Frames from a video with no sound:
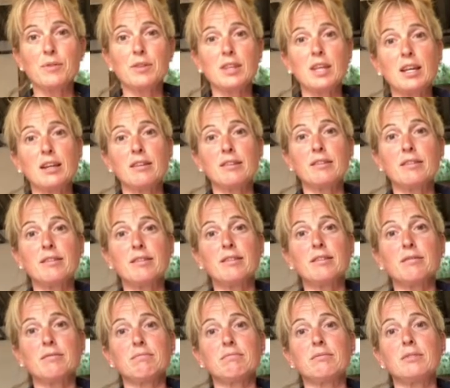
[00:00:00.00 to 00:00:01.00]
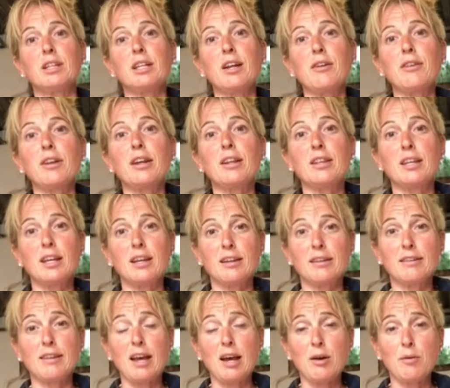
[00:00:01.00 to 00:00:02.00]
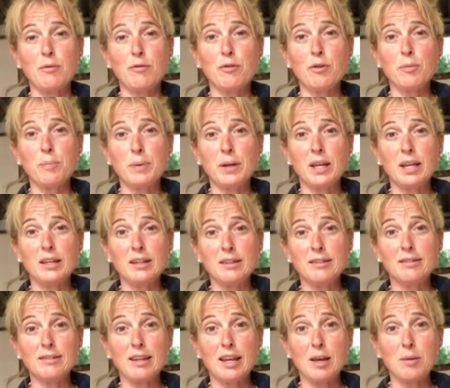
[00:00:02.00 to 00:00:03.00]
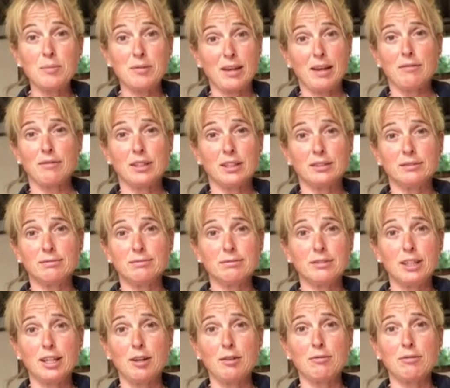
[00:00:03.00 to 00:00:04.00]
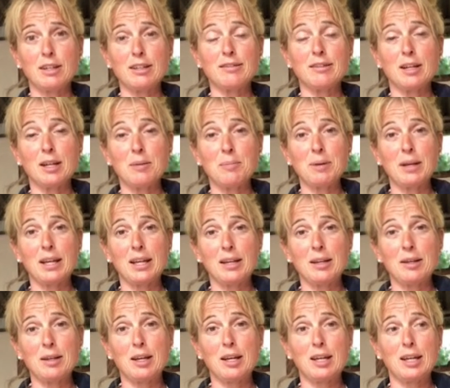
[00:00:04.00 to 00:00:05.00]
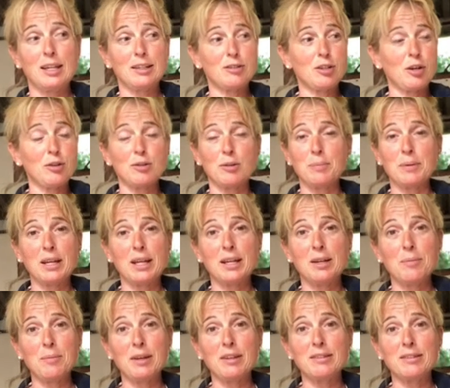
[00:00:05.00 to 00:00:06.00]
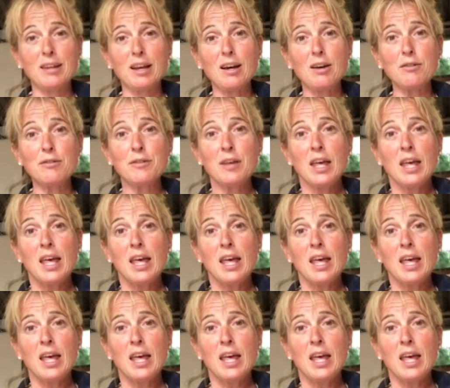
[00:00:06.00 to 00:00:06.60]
things that I think is helpful, beginners tips, having recently been a total beginner myself,